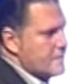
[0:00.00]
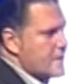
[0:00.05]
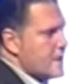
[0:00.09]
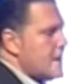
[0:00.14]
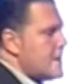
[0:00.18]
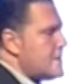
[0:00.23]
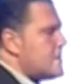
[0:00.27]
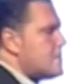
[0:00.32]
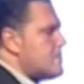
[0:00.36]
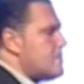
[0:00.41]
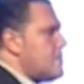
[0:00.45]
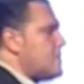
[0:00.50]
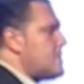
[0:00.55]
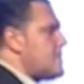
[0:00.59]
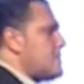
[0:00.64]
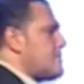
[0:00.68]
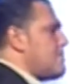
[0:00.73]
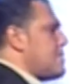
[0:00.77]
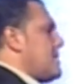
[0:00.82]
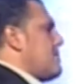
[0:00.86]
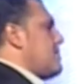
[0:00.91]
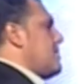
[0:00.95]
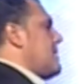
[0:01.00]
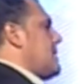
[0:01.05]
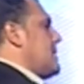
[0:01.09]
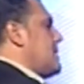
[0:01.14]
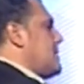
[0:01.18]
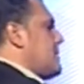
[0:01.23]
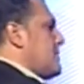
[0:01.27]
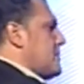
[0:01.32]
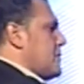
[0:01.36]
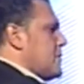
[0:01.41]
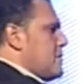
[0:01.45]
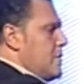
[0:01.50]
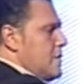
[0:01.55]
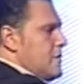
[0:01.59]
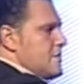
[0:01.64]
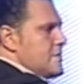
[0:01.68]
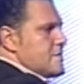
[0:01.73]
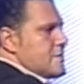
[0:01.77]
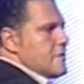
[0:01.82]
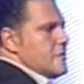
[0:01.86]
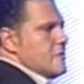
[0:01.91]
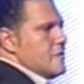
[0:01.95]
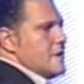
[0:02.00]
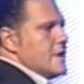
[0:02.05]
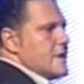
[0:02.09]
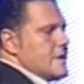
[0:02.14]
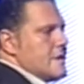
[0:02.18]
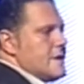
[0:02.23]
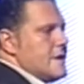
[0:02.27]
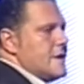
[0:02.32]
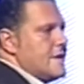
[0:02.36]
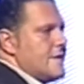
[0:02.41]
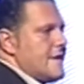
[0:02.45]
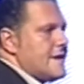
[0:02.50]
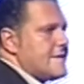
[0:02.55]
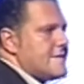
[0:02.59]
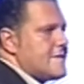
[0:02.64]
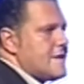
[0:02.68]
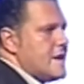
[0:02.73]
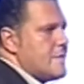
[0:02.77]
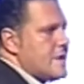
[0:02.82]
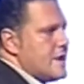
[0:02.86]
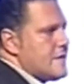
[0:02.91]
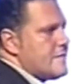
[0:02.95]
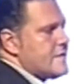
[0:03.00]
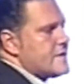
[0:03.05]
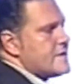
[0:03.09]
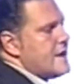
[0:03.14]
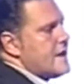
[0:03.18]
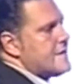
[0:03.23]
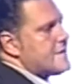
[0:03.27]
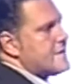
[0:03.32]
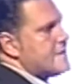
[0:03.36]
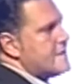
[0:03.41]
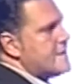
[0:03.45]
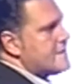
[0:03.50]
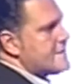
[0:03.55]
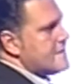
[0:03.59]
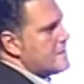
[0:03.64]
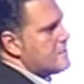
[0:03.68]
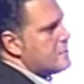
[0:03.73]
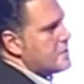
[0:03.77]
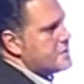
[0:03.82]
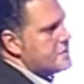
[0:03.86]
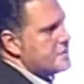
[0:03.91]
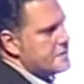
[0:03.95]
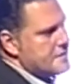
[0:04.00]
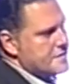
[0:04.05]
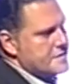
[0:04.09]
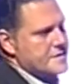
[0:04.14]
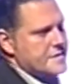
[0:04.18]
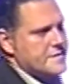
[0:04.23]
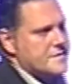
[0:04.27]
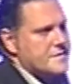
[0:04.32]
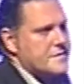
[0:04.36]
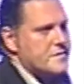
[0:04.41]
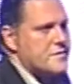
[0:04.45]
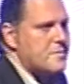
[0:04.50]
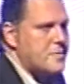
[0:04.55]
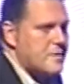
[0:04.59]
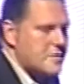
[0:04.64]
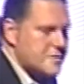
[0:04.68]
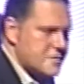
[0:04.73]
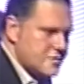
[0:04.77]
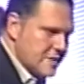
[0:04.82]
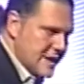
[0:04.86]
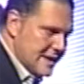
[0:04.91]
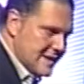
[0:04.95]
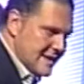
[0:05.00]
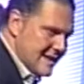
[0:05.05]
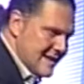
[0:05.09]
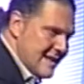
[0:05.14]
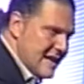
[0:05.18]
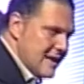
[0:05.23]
and you put the people into the sports drawer, and next time an advertiser needs somebody who's interested in sport, you get